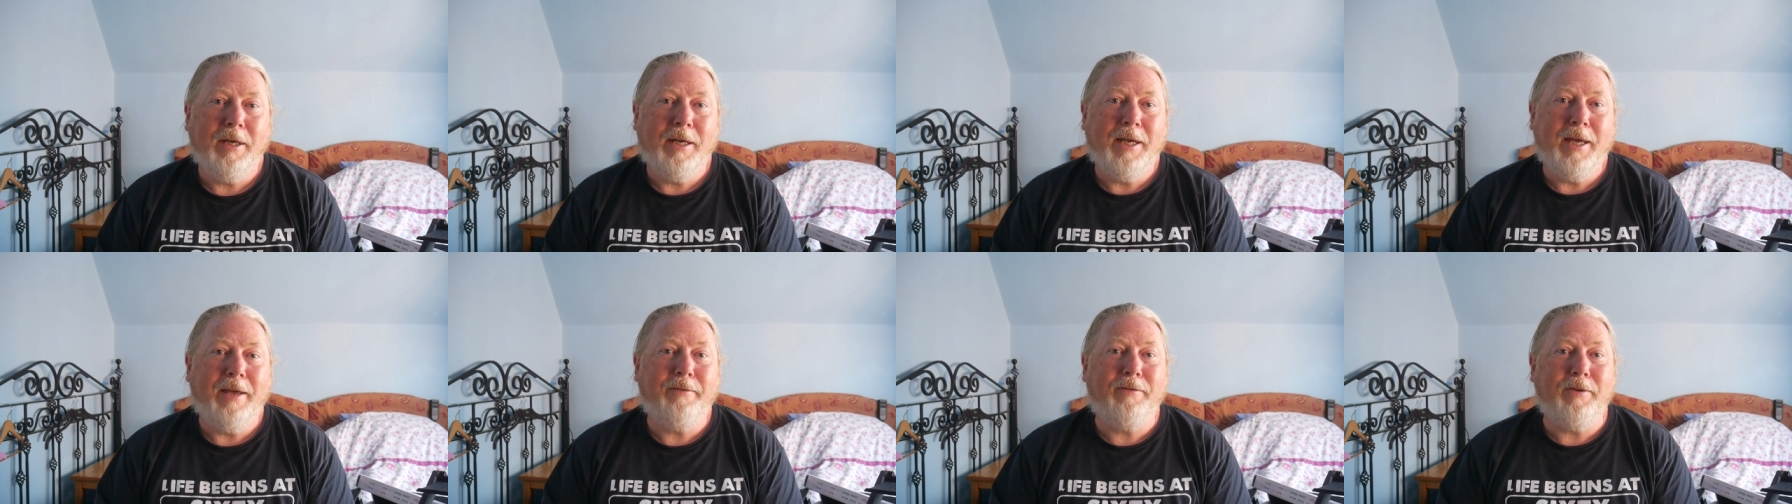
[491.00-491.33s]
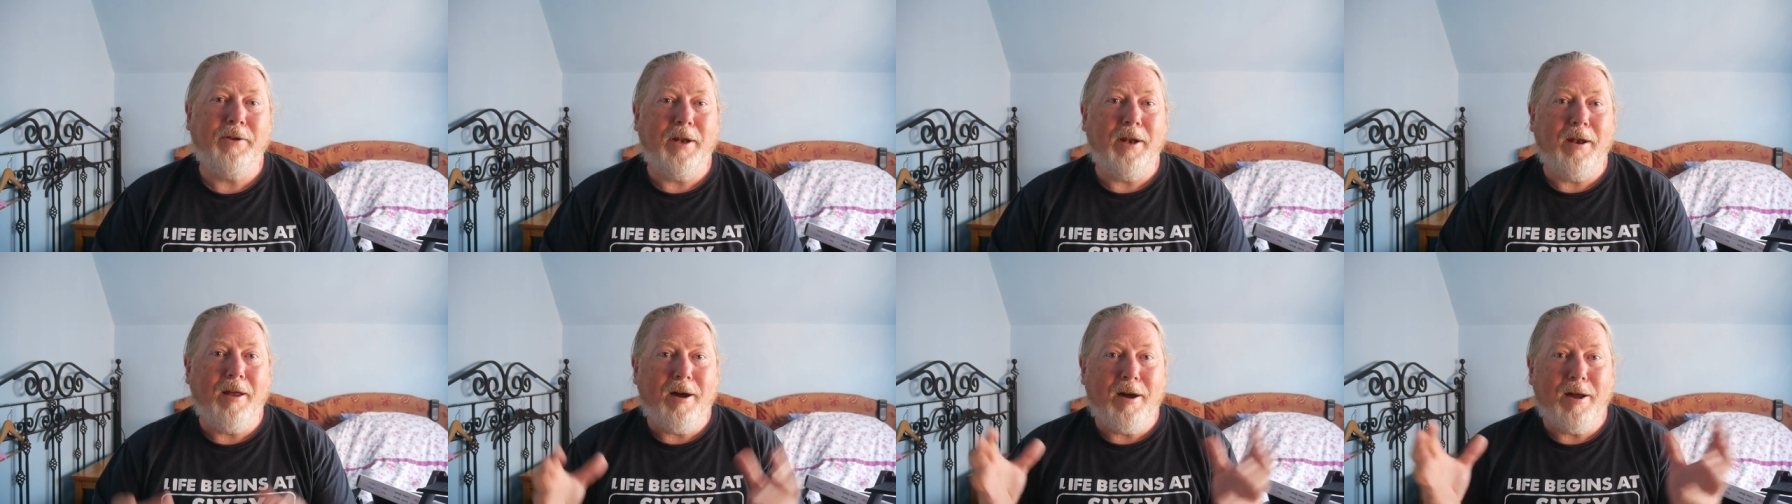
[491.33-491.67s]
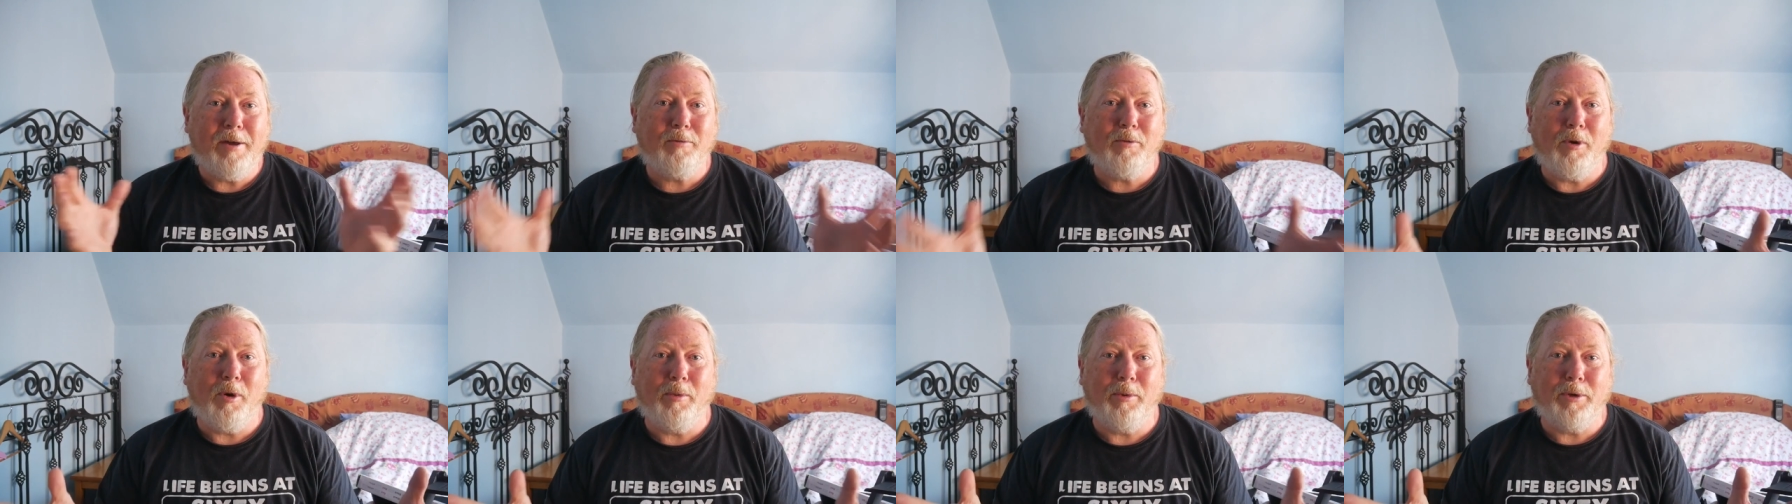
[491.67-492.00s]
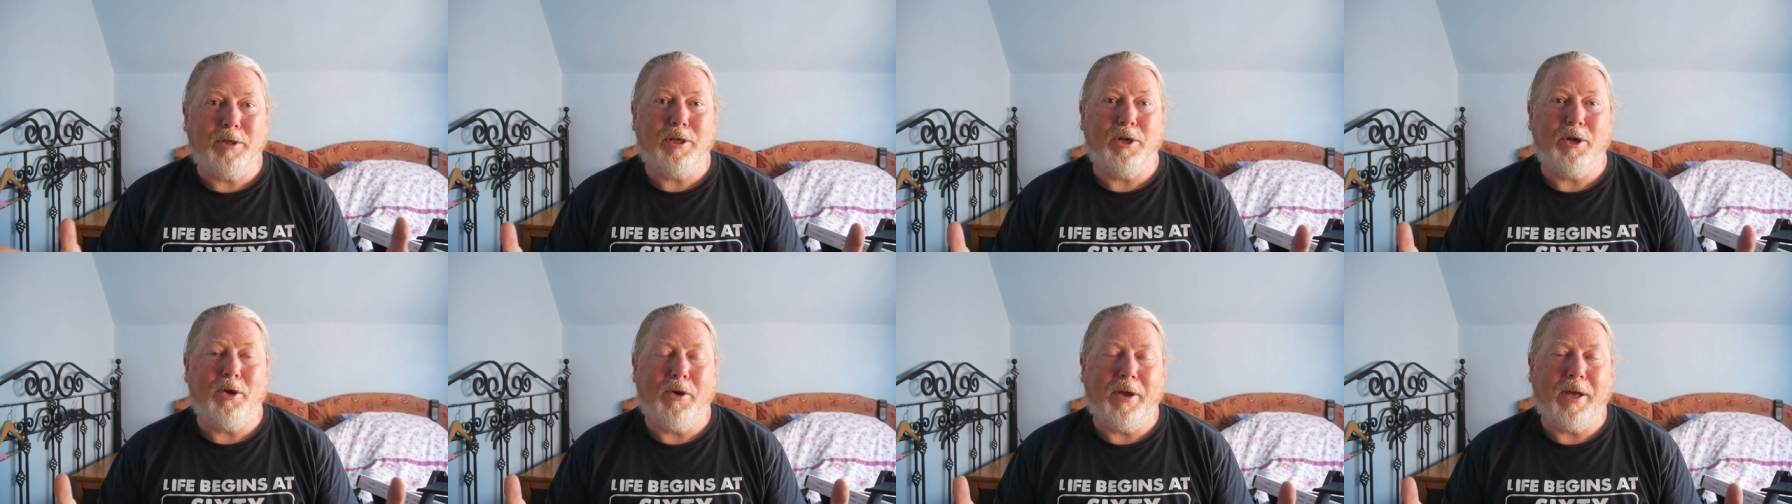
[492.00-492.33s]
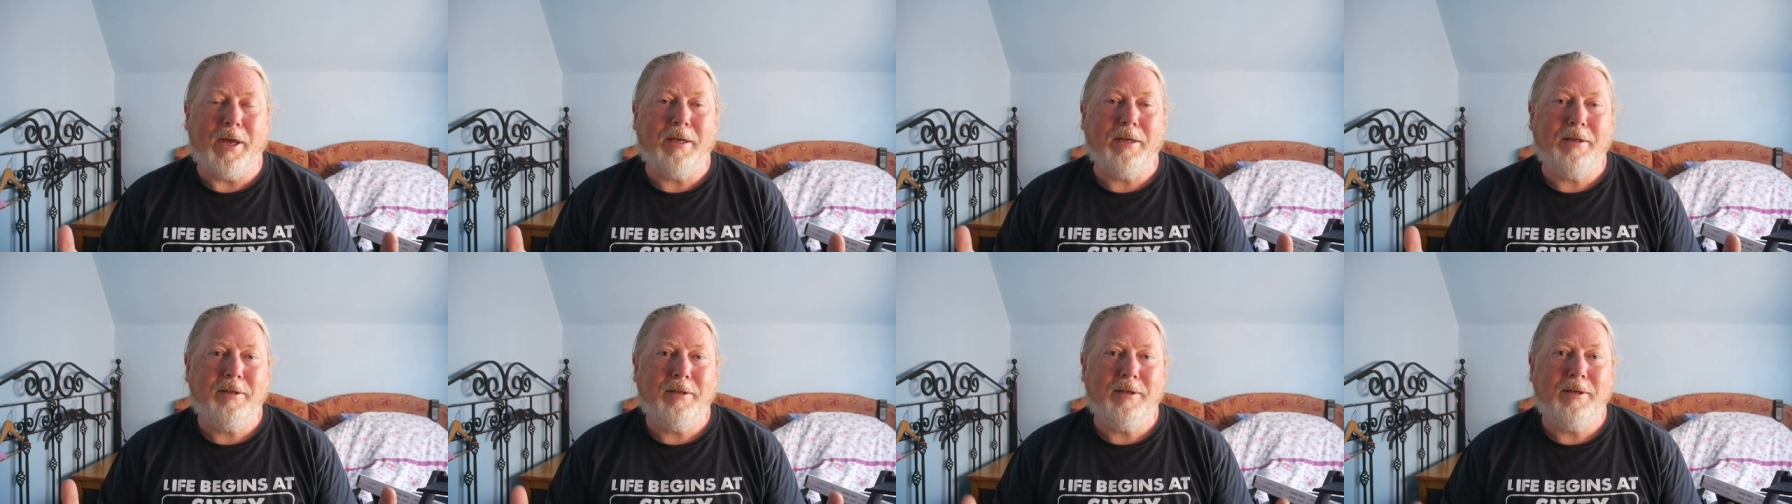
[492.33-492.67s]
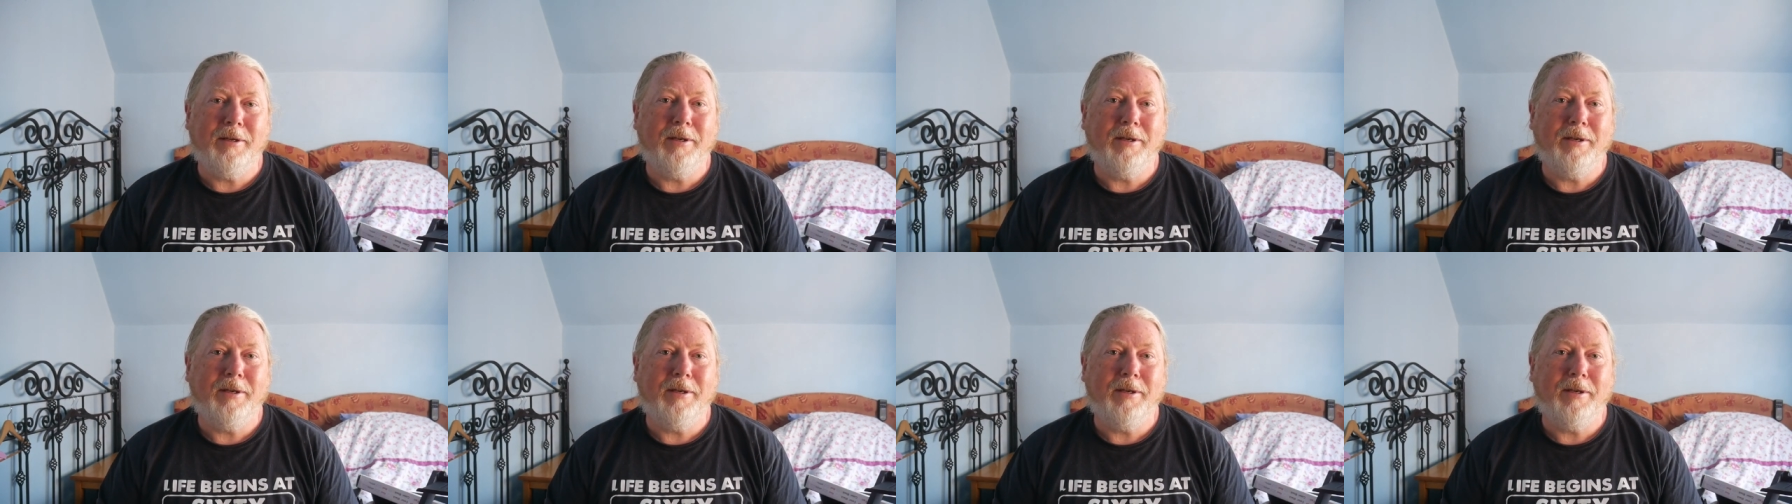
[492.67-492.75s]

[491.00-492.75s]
If you like what we're doing